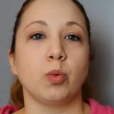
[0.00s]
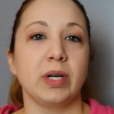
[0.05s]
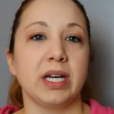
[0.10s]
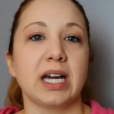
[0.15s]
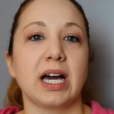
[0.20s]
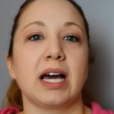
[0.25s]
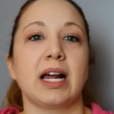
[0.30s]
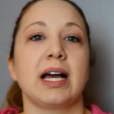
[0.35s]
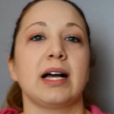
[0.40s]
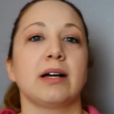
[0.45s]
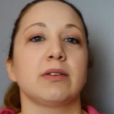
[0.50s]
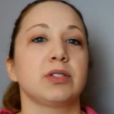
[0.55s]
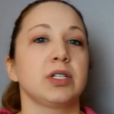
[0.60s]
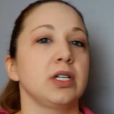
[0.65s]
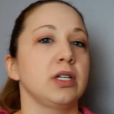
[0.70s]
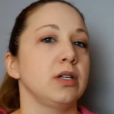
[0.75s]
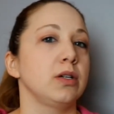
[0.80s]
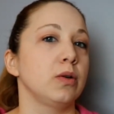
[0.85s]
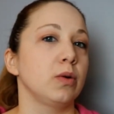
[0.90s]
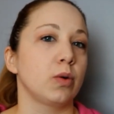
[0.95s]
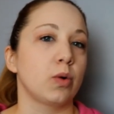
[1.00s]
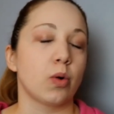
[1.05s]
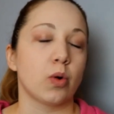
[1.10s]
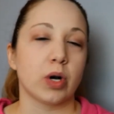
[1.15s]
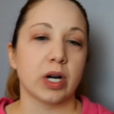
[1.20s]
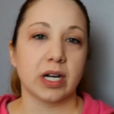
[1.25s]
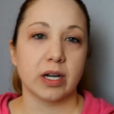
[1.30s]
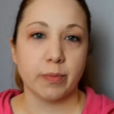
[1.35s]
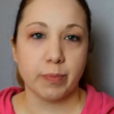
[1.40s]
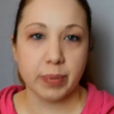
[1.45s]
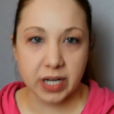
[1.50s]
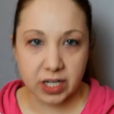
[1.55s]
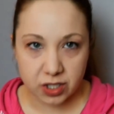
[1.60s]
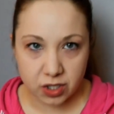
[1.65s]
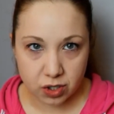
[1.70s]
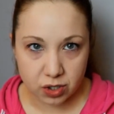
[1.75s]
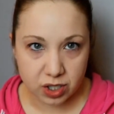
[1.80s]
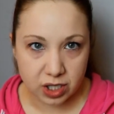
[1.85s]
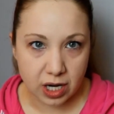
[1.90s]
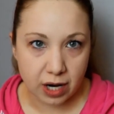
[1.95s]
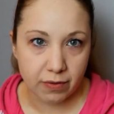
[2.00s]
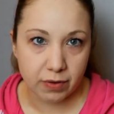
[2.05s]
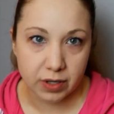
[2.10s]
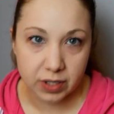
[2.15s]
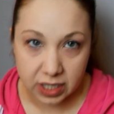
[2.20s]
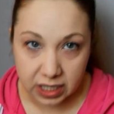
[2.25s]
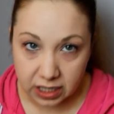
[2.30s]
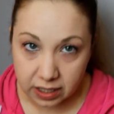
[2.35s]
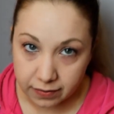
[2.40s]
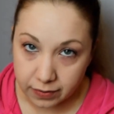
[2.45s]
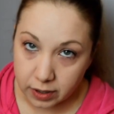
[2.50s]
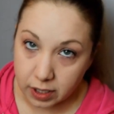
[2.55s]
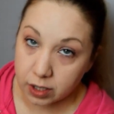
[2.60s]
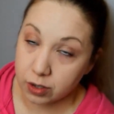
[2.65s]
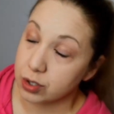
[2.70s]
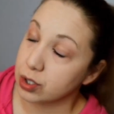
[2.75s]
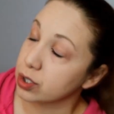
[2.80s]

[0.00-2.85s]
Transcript: we got out to you according to pictures and everything. And if you hear